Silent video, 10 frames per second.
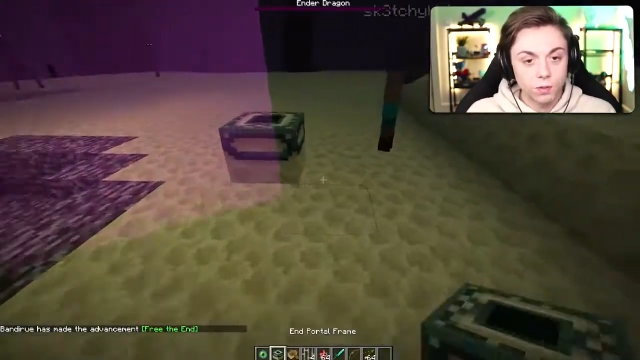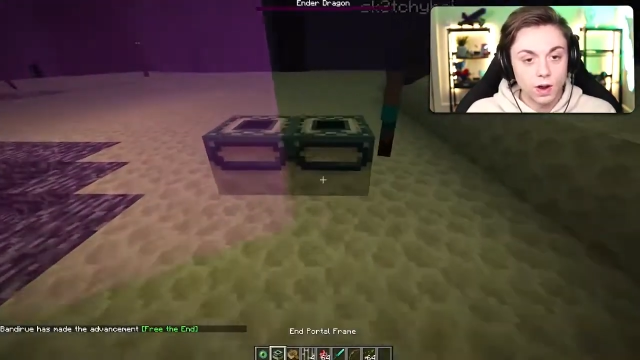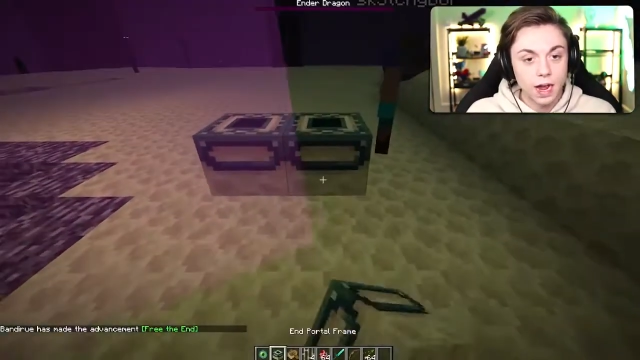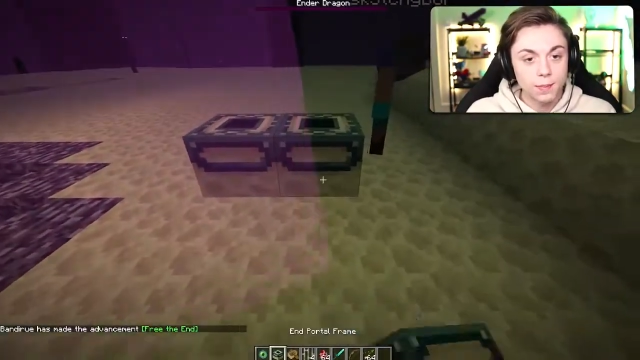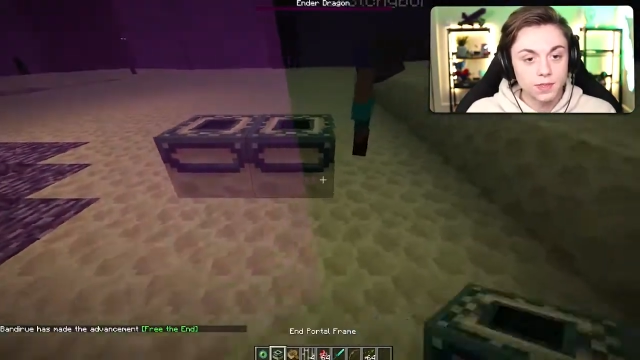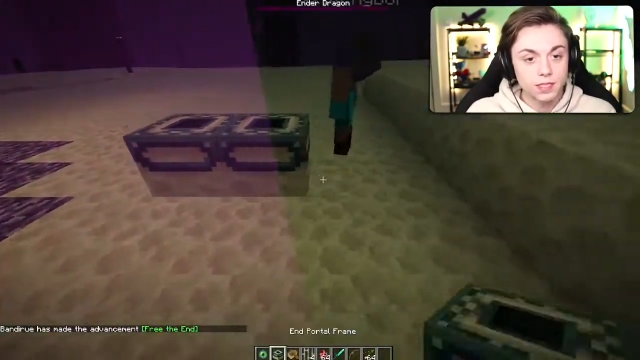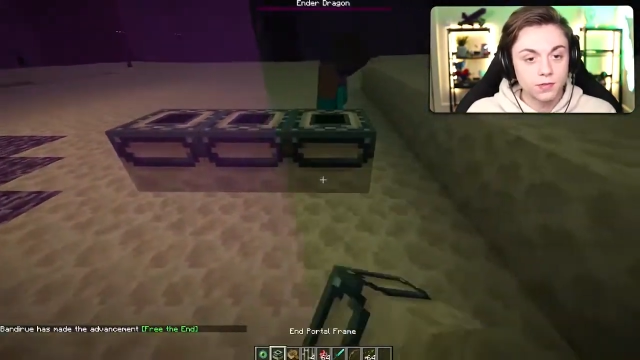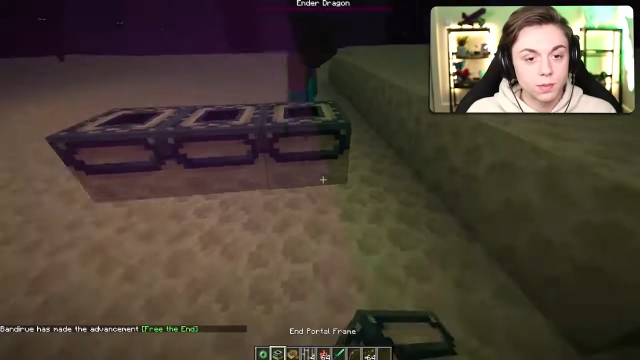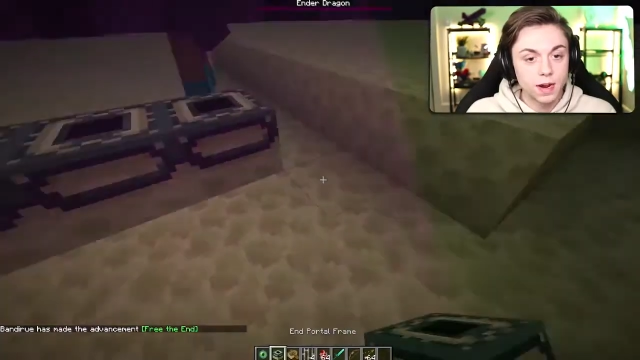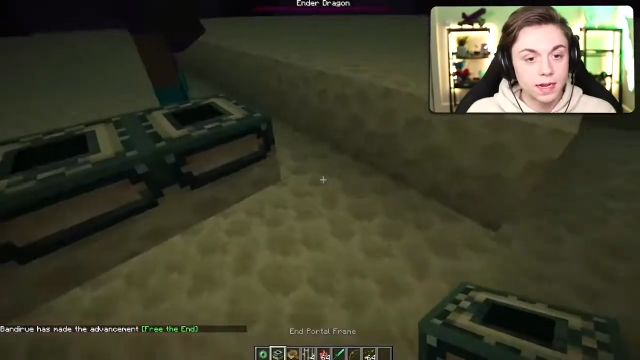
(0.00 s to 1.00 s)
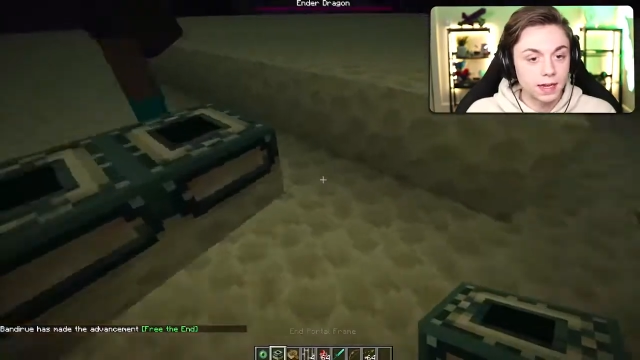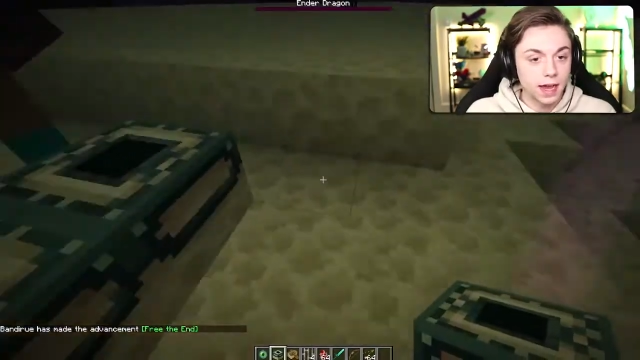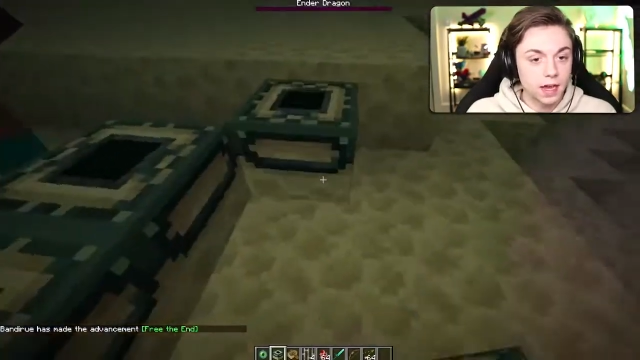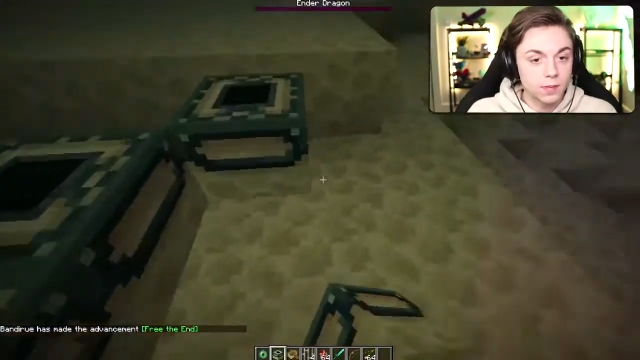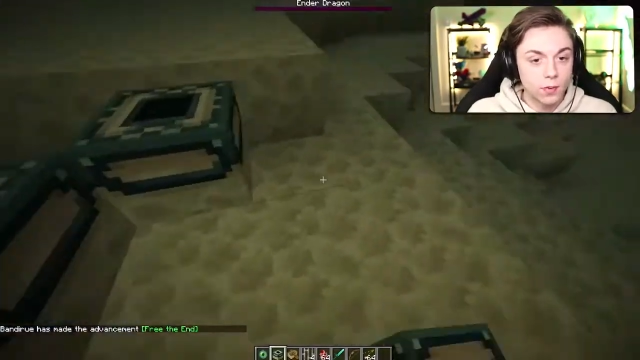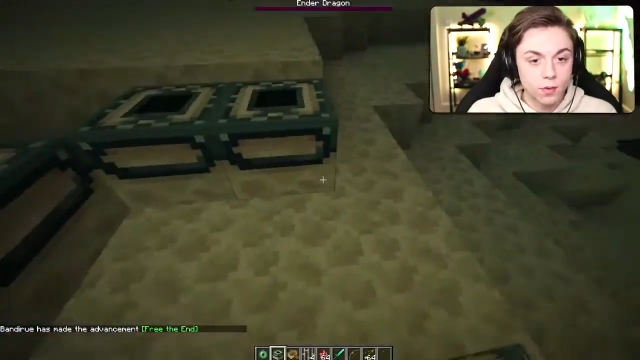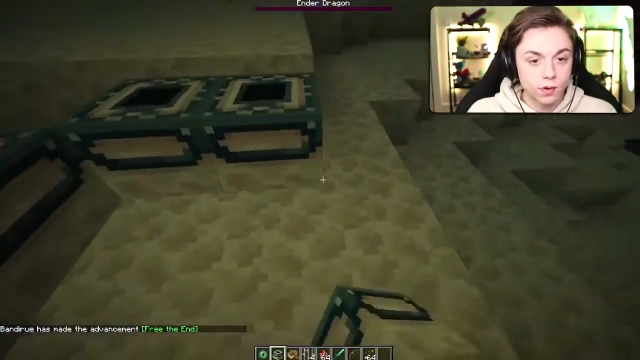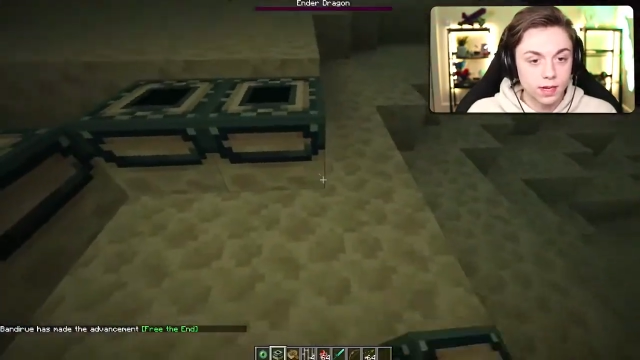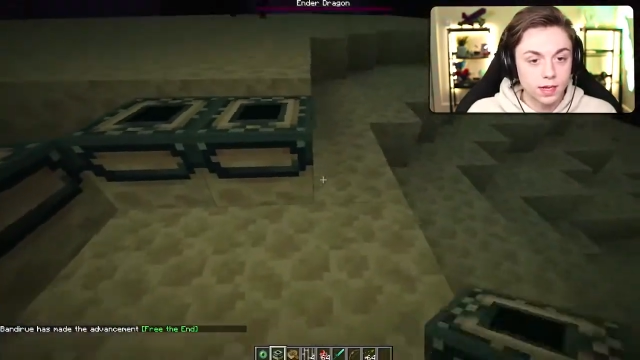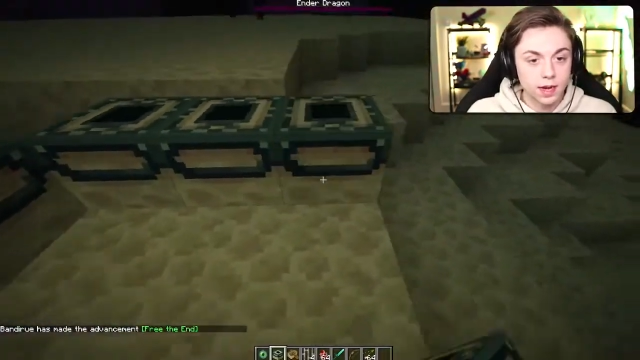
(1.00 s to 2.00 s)
What happens if you make an end
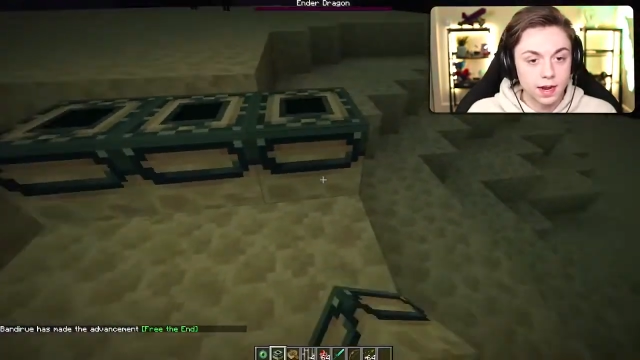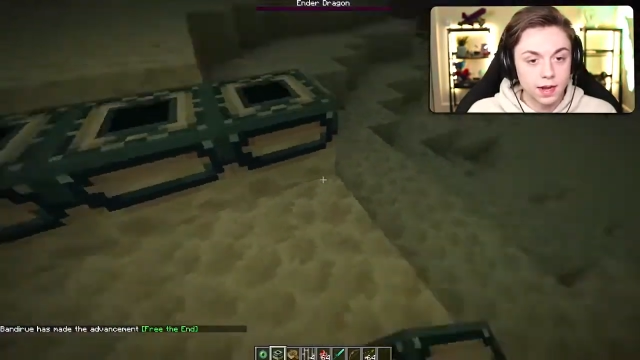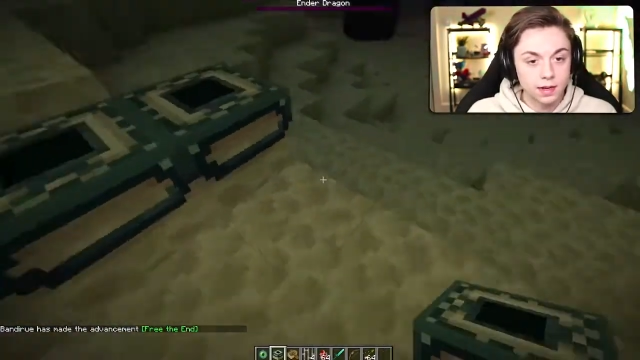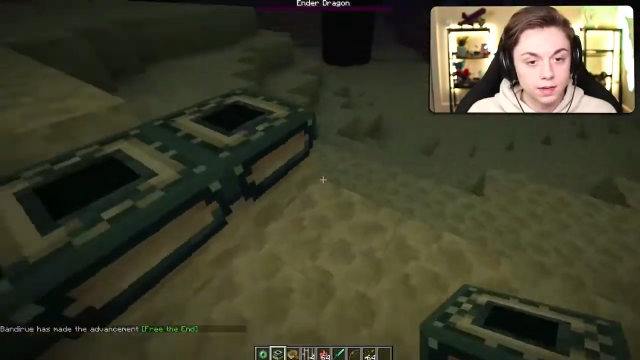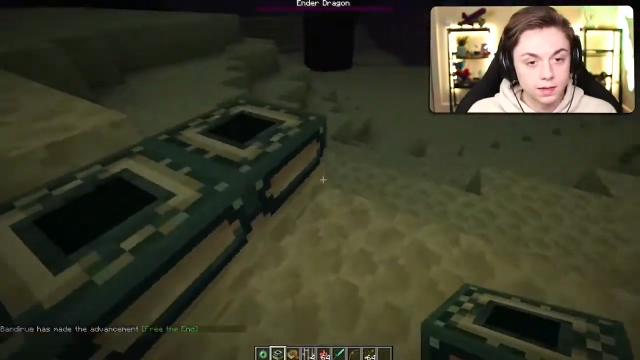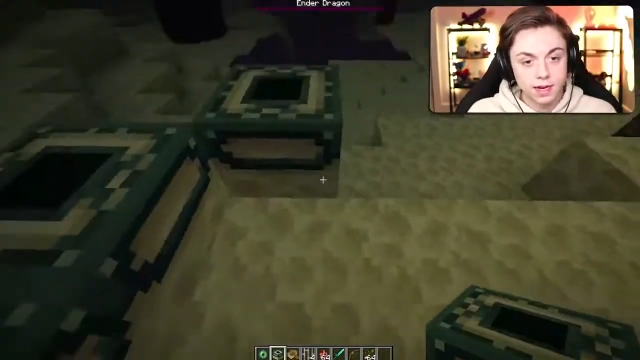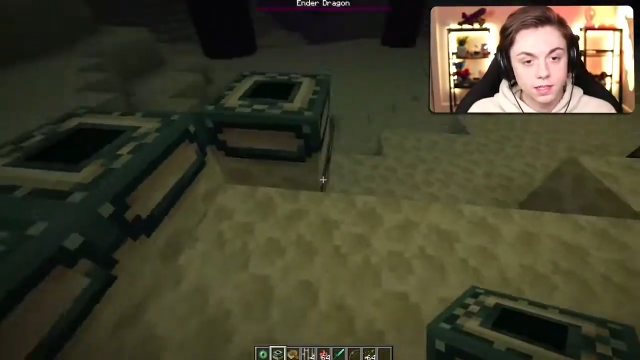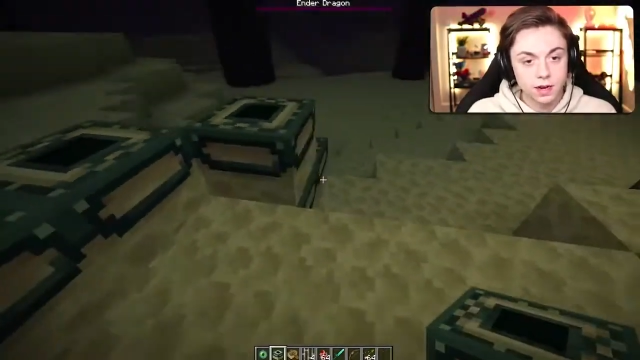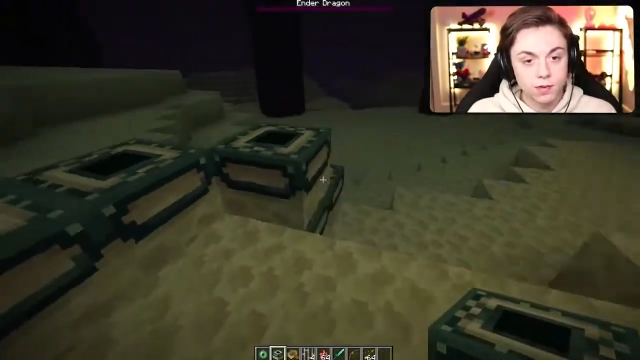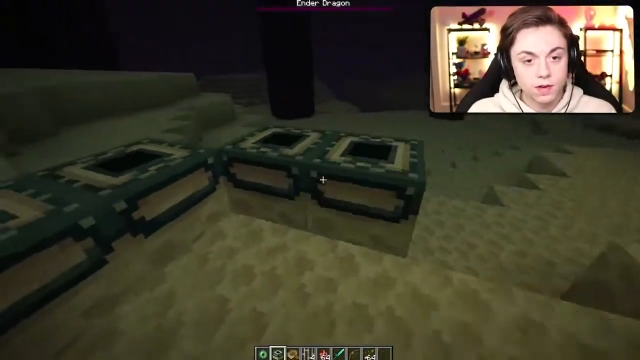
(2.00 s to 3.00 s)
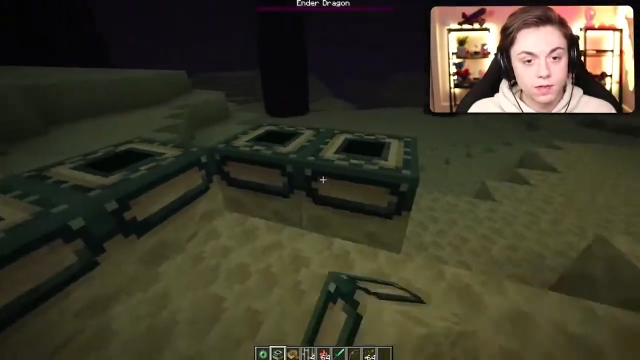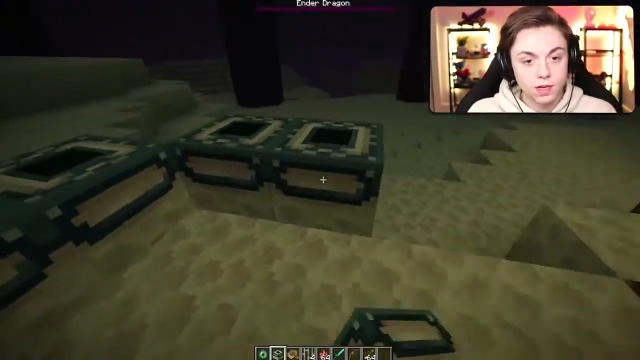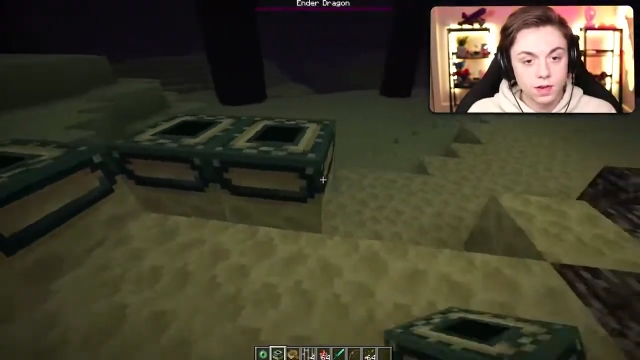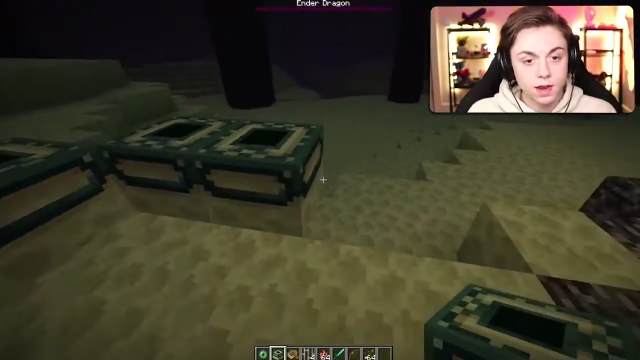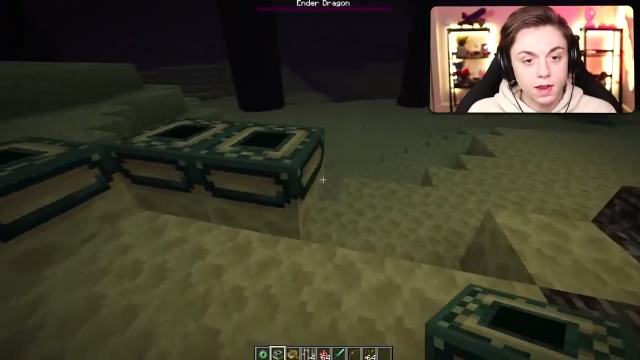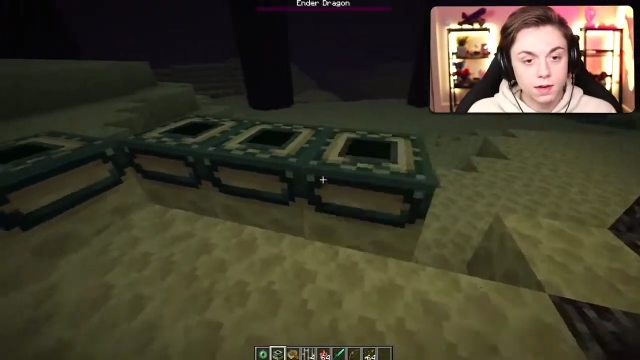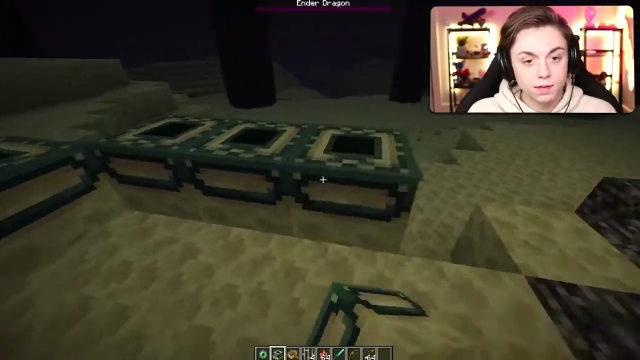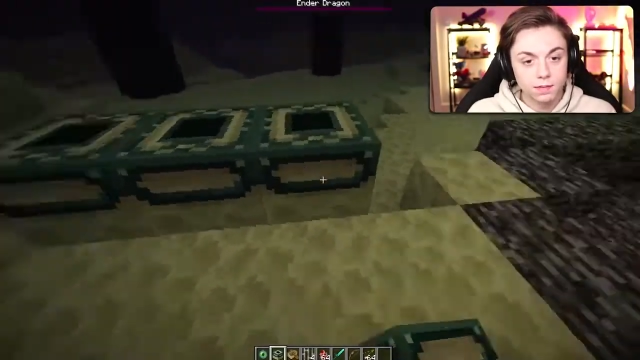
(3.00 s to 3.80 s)
portal in the end? Has anyone ever done that?